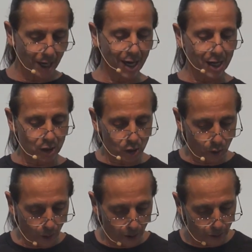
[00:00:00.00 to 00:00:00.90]

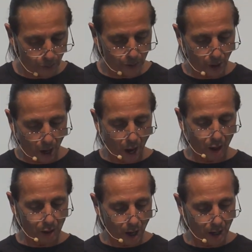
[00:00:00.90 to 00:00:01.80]
exhort with
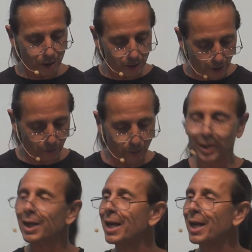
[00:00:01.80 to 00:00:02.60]
all long suffering